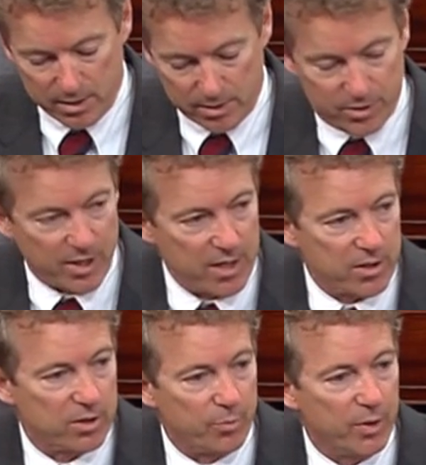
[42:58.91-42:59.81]
to say
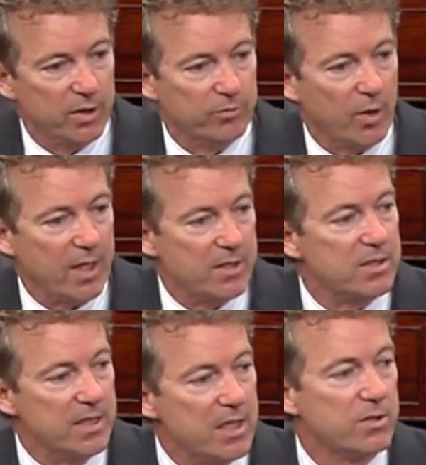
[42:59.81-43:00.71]
that the Bill of Rights
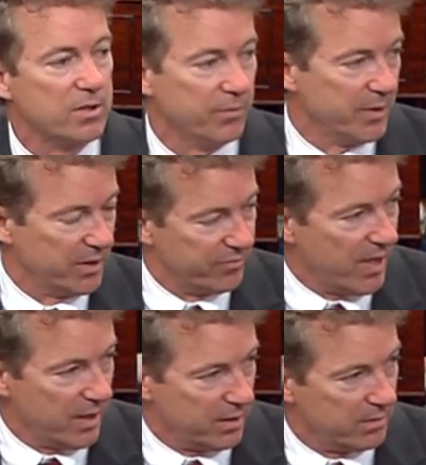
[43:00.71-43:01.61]
needs to be
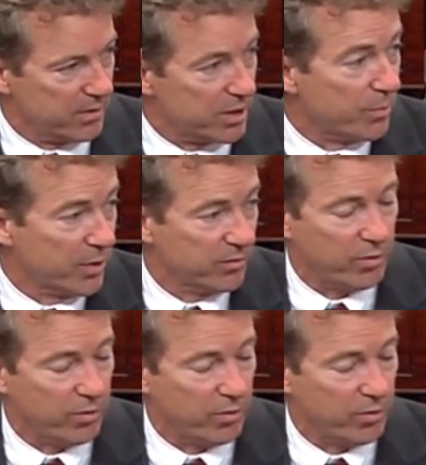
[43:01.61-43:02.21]
defended, that the Bill of